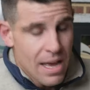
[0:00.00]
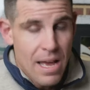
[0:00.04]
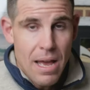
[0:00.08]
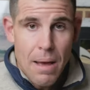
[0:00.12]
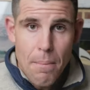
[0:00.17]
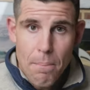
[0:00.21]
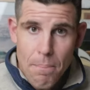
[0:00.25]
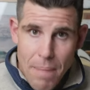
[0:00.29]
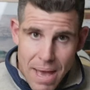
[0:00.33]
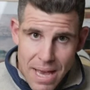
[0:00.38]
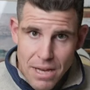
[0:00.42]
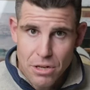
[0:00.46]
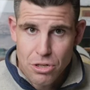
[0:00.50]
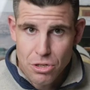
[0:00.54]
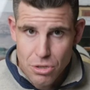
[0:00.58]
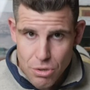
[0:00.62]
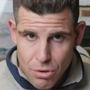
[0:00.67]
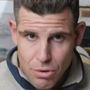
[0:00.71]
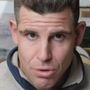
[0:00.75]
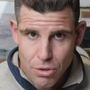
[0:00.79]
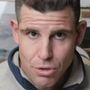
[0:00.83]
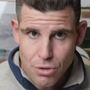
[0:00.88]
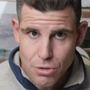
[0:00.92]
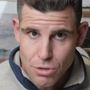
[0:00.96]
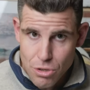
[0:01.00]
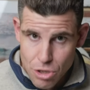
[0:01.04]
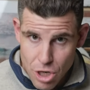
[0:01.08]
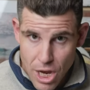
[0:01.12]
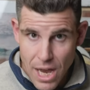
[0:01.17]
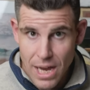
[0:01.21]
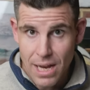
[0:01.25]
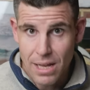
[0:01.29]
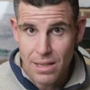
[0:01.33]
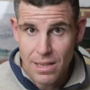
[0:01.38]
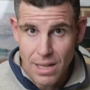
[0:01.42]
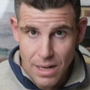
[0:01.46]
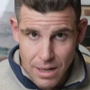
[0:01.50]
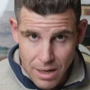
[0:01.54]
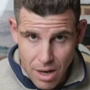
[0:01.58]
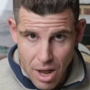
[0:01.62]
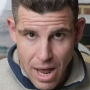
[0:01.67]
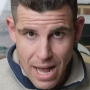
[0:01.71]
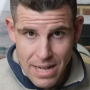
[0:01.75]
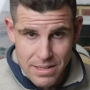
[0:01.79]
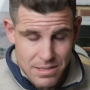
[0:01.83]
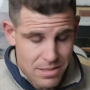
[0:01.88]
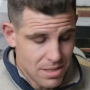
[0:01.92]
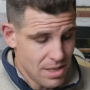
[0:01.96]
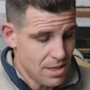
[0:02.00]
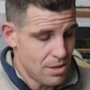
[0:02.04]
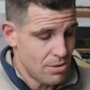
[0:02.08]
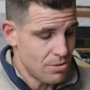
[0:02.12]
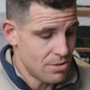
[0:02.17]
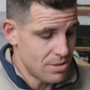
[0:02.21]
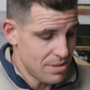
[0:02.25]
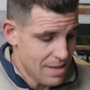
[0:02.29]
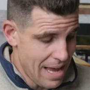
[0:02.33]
Make sure you check the light seals.